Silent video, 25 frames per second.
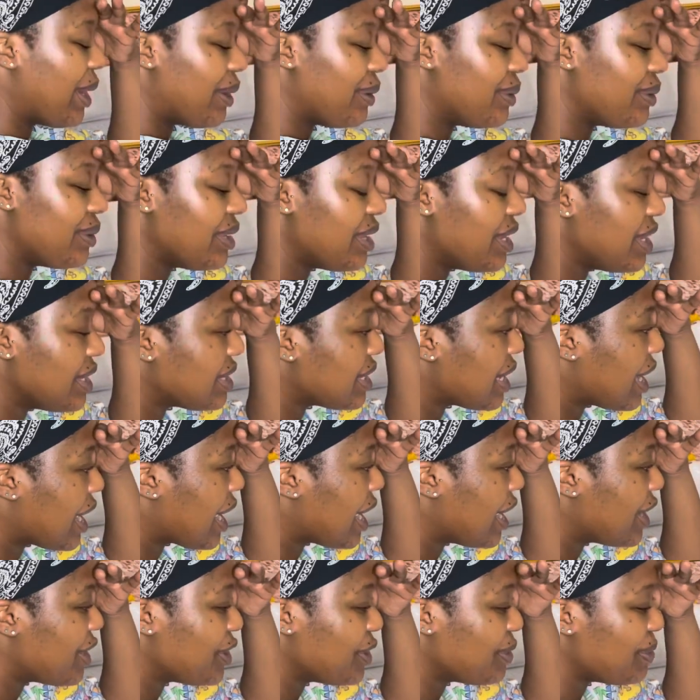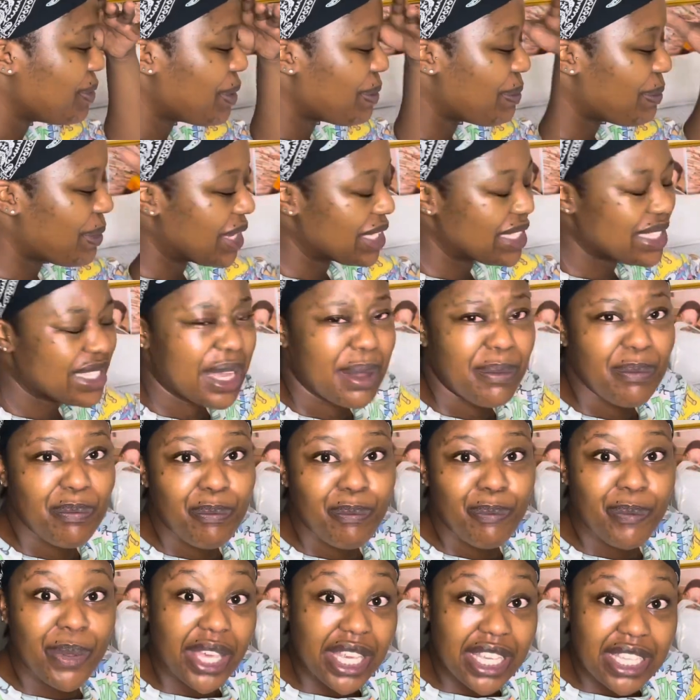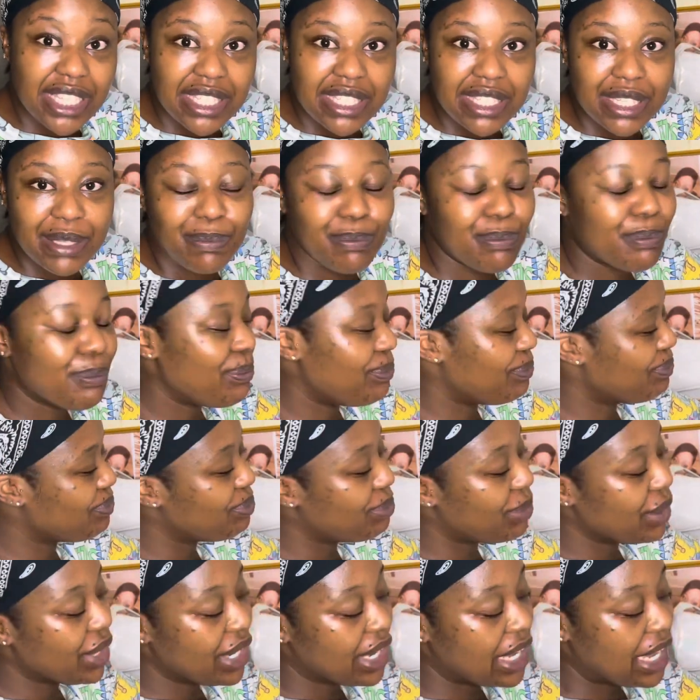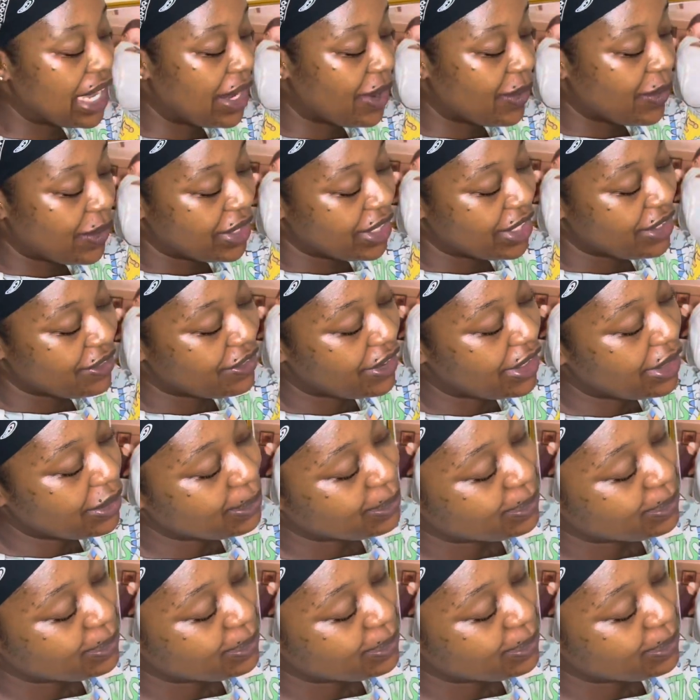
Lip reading: goodness, I can't remember, some pixie burger, whatever.